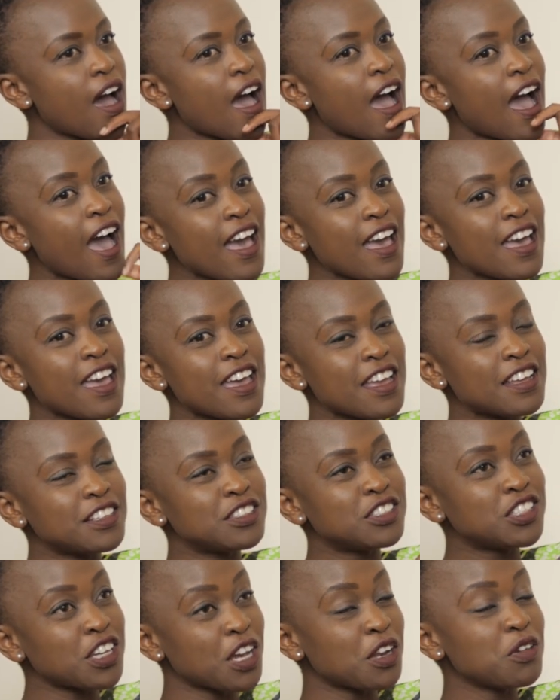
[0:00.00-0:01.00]
I
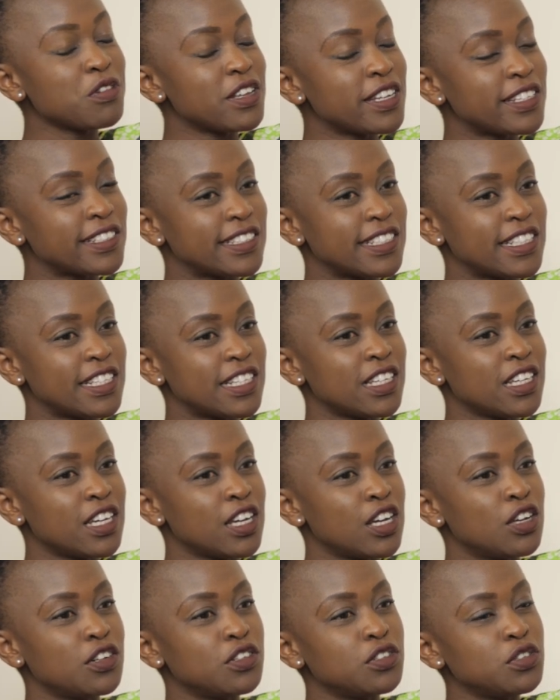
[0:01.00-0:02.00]
genuinely
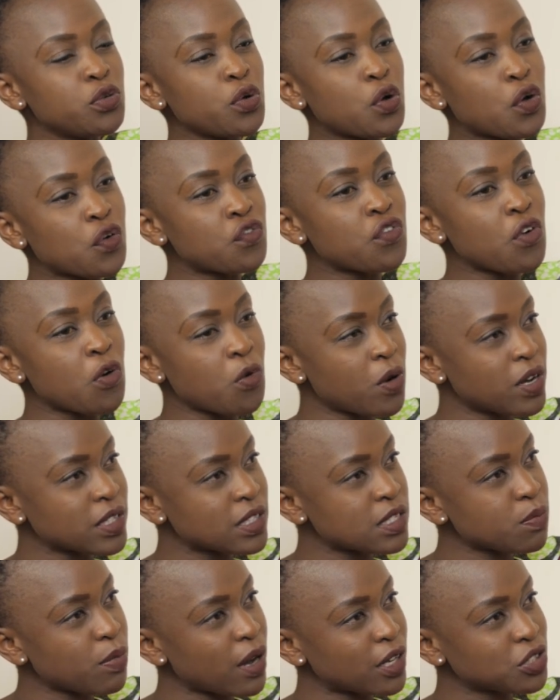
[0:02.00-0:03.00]
look for
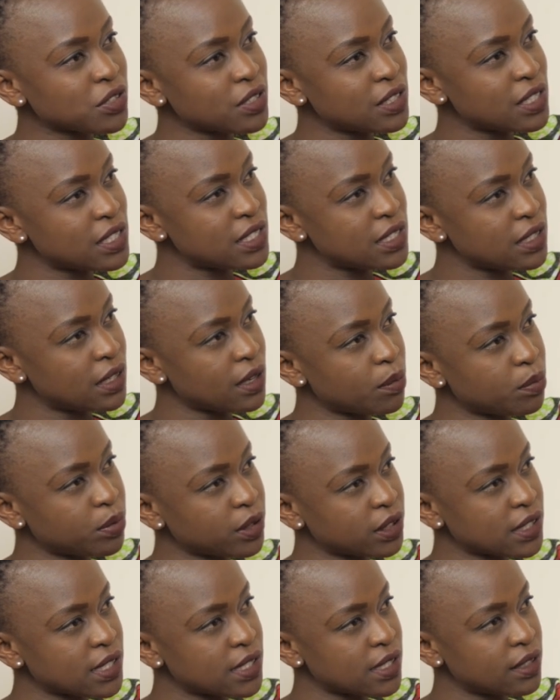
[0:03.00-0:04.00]
what's passionate in a
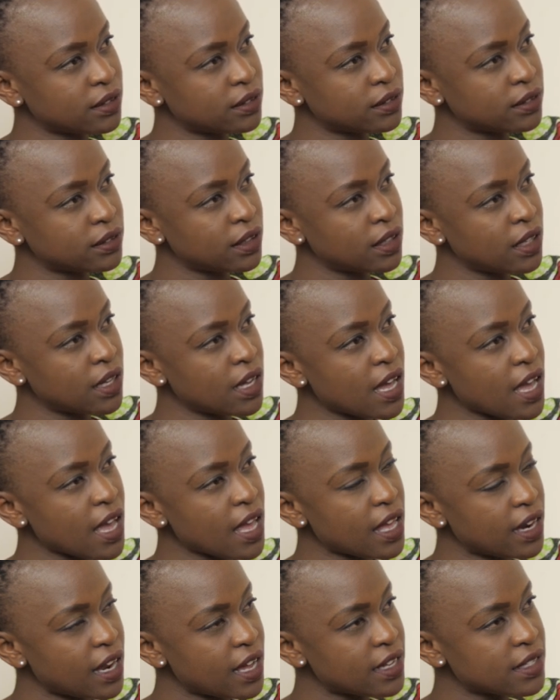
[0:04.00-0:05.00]
person.
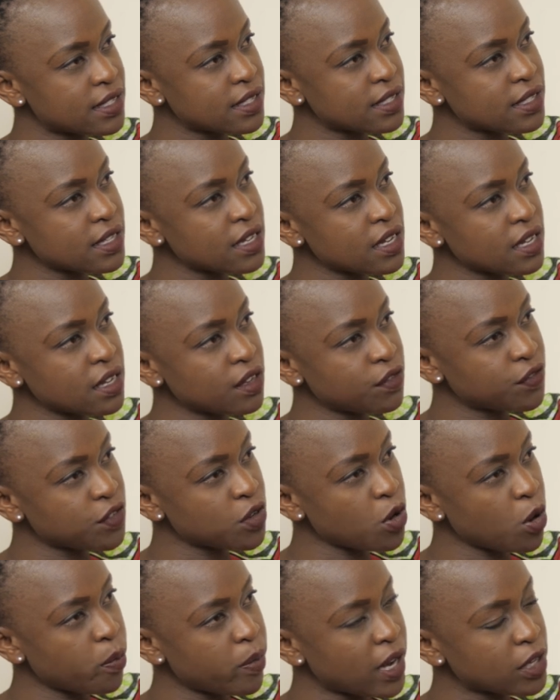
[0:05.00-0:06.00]
And I see if
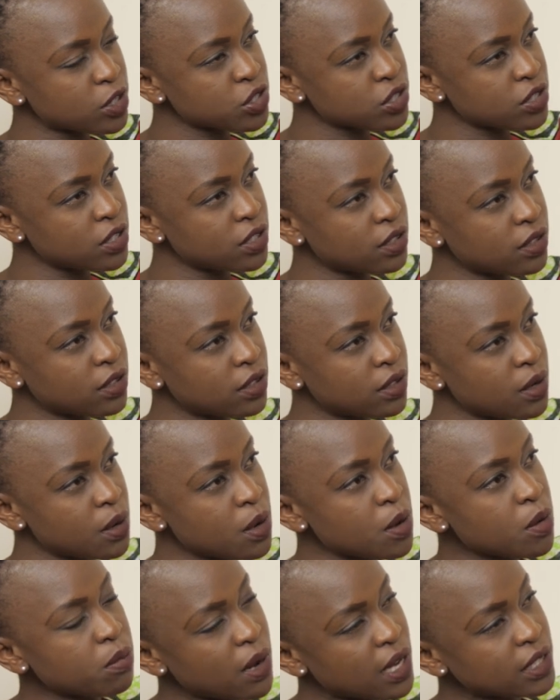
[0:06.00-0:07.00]
your passion
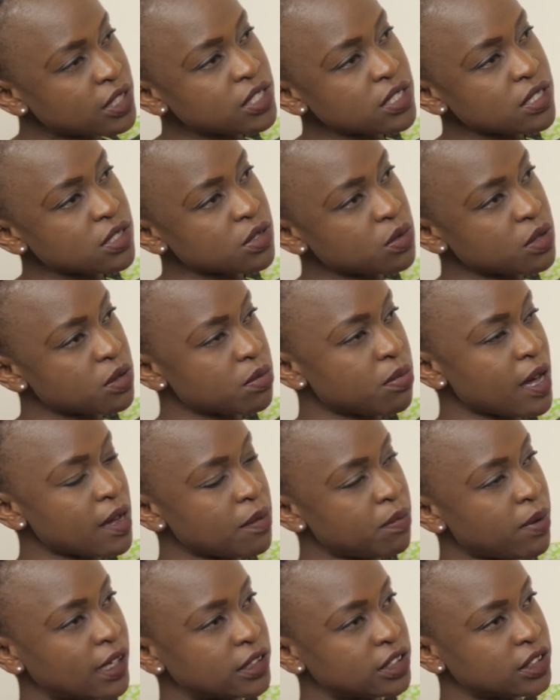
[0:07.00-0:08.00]
matches with my
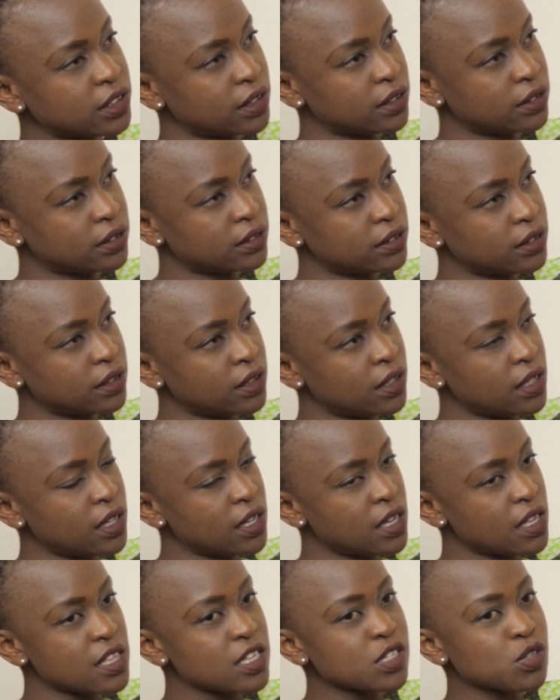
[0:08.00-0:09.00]
passion.
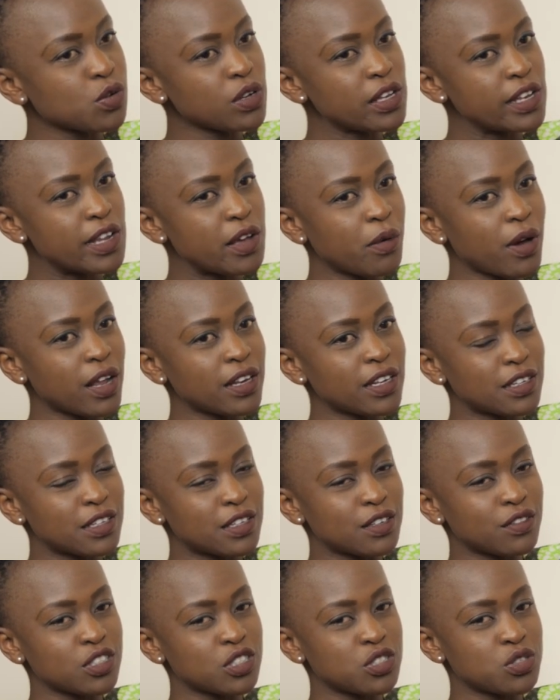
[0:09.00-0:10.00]
There's only one
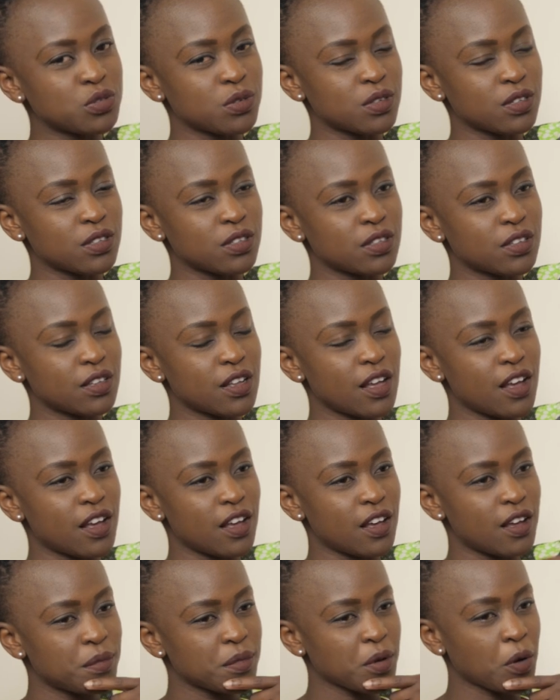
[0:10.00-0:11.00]
individual
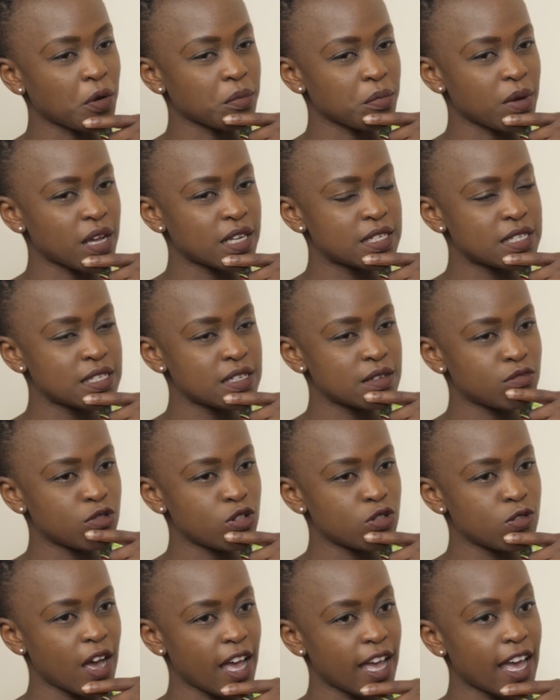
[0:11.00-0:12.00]
on my team
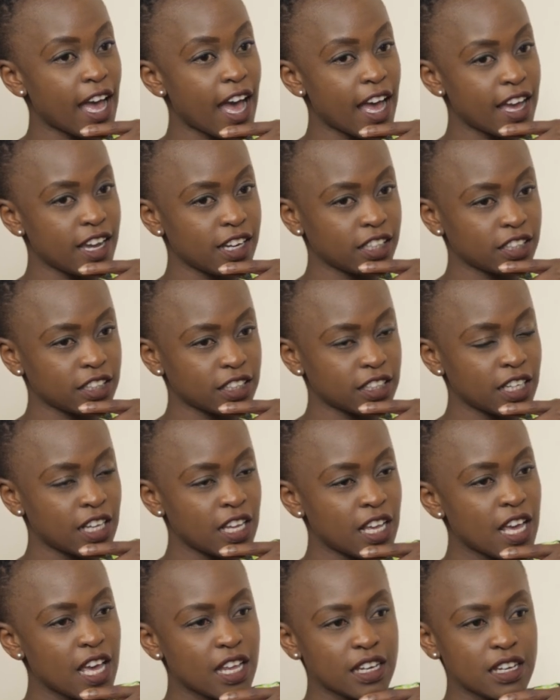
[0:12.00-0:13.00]
who I hired,
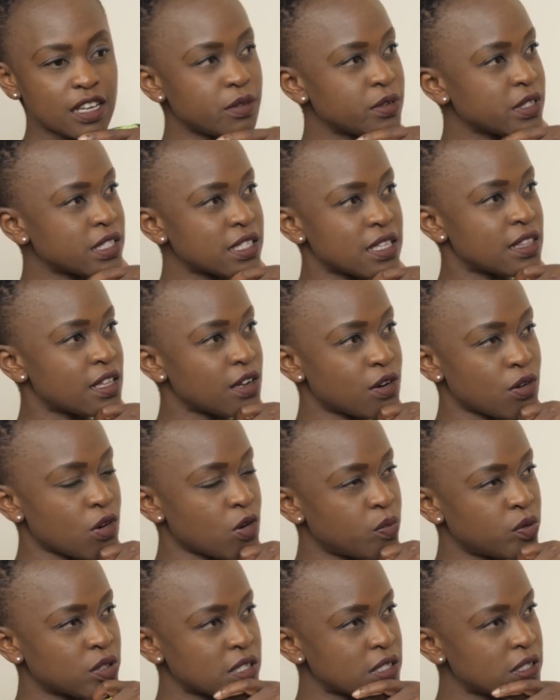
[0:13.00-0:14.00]
and he was in the wrong
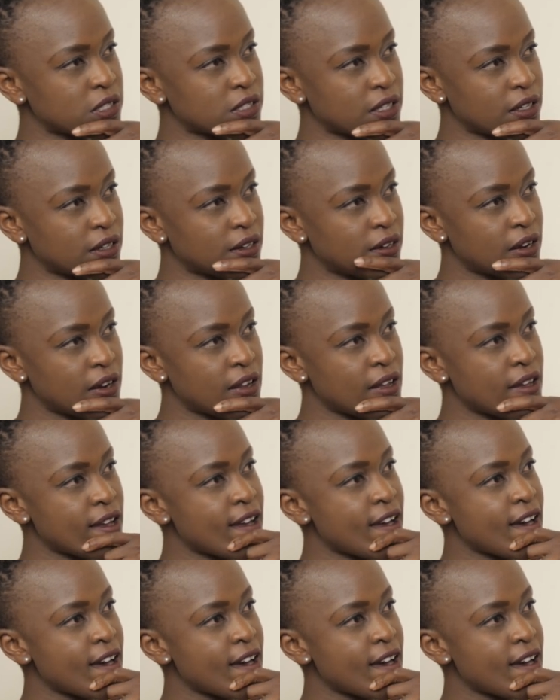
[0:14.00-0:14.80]
position.